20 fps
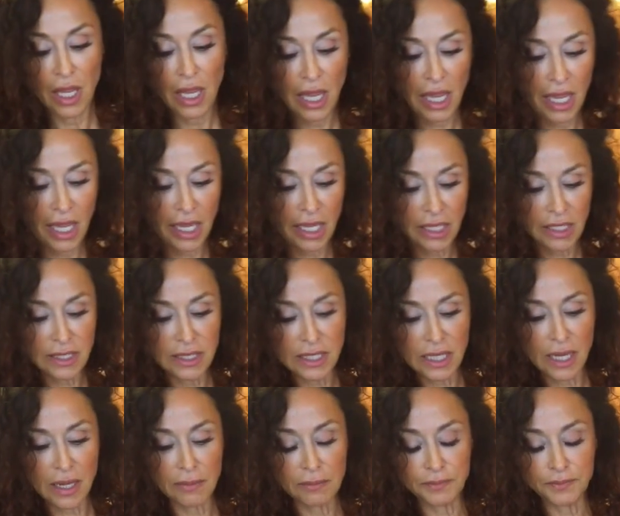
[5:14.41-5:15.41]

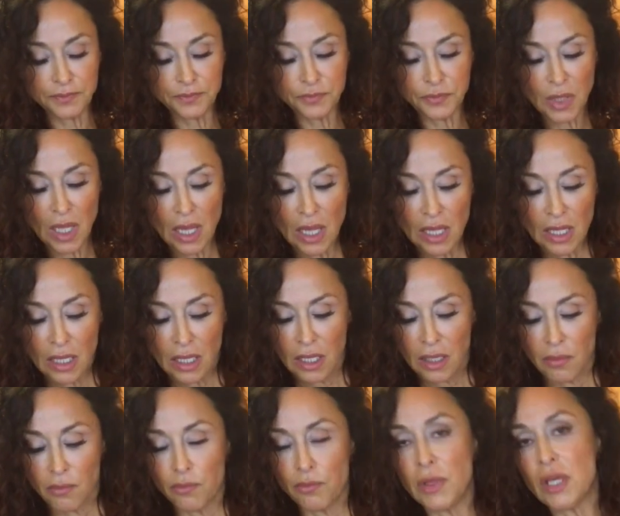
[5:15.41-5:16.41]
And
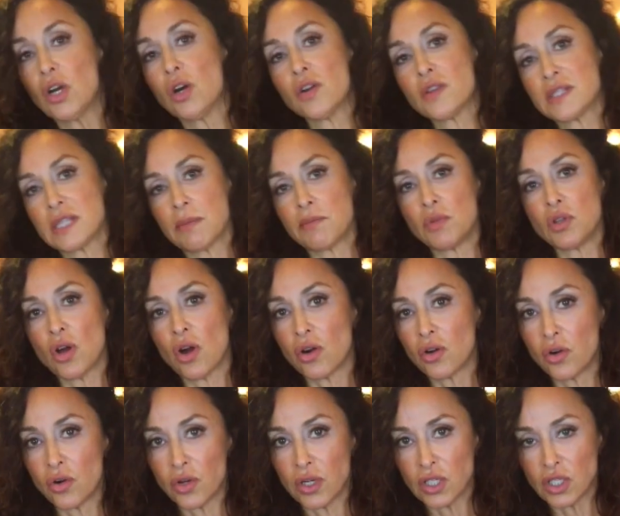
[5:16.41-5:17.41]
because I'm
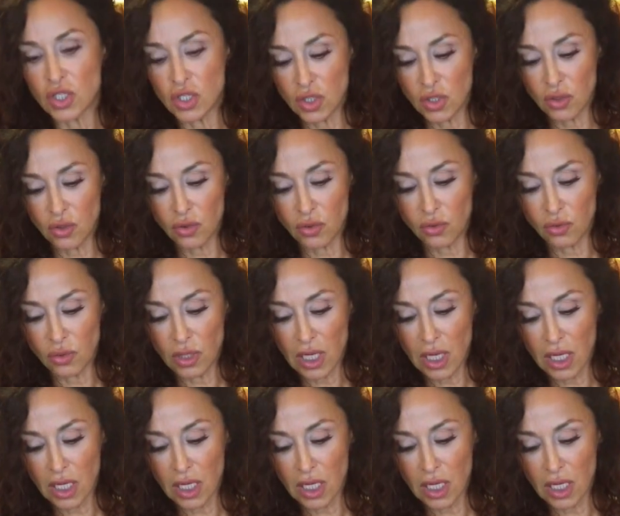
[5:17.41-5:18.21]
not going to